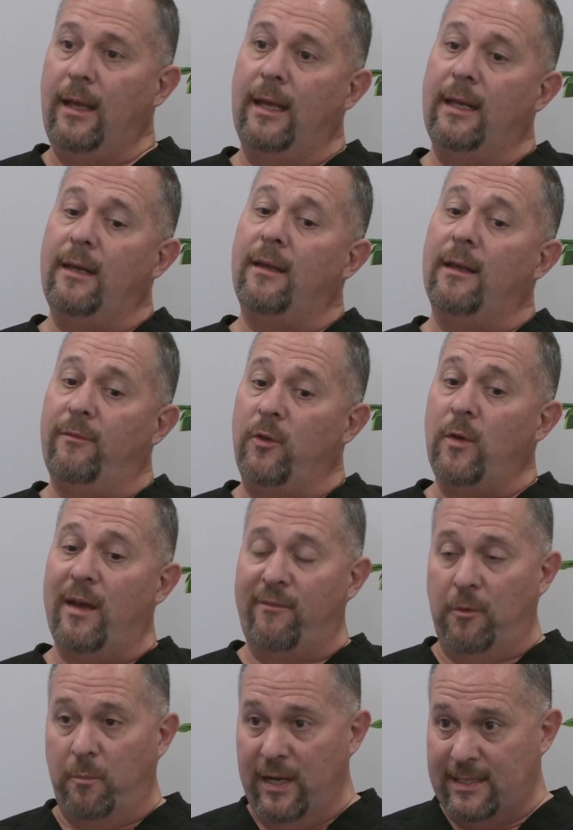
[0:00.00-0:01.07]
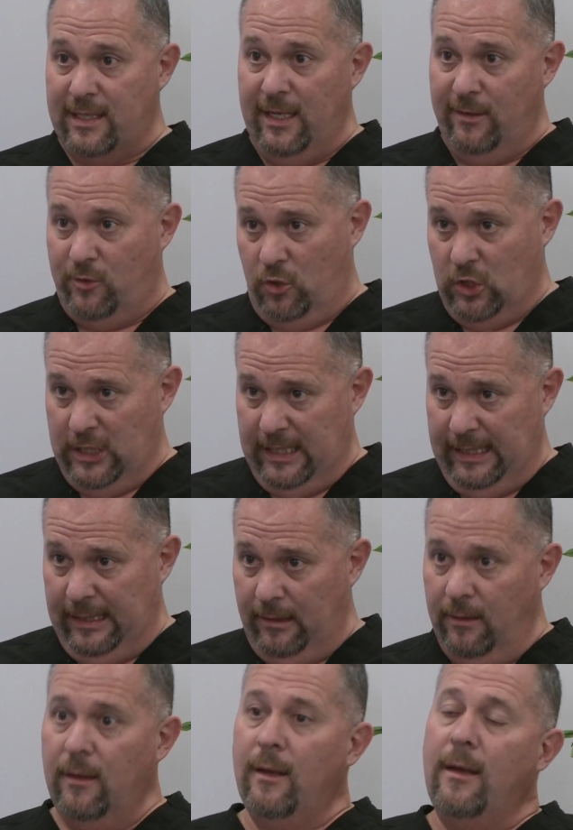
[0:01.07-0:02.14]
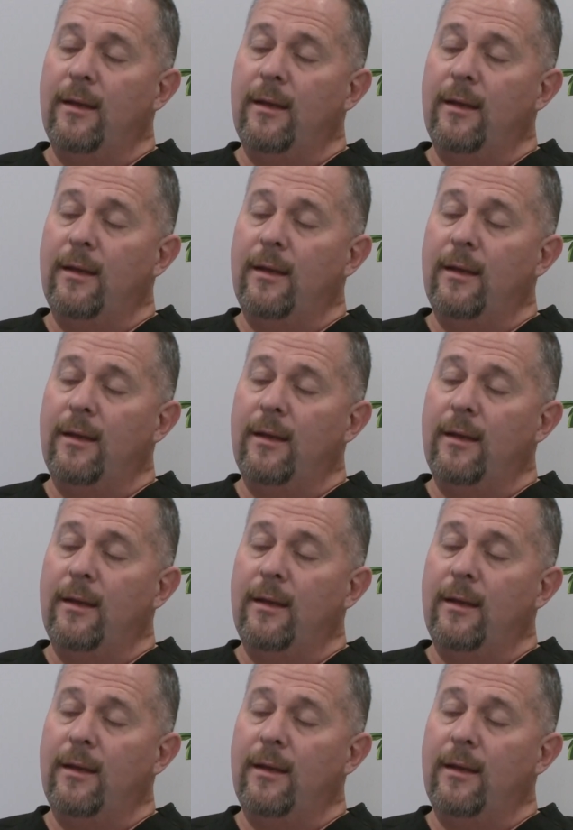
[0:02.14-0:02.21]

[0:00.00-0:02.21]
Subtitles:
And if you have a breast cancer gene,